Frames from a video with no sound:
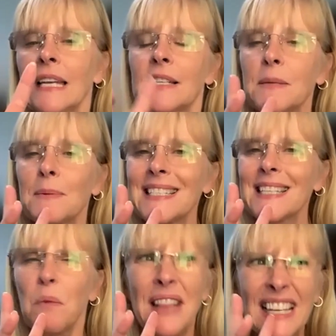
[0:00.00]
Now somebody
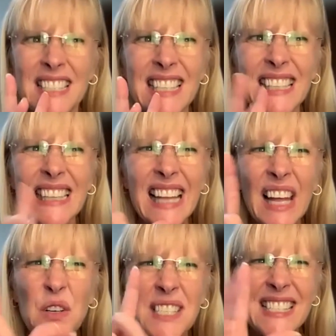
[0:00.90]
said, well, that's the
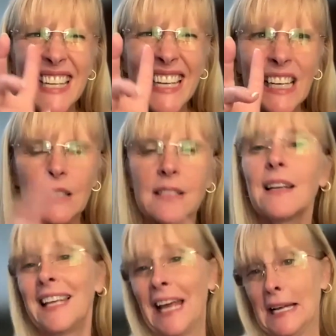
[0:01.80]
letter 6.
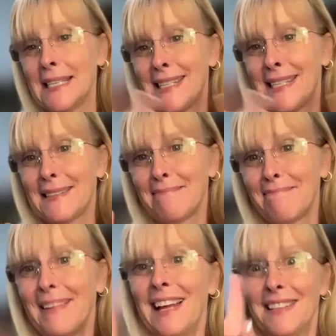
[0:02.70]
Yes,
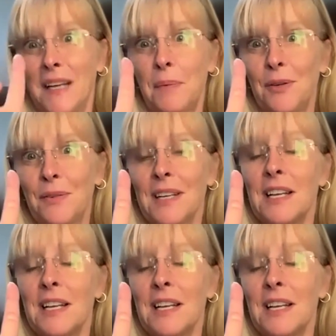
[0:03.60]
W.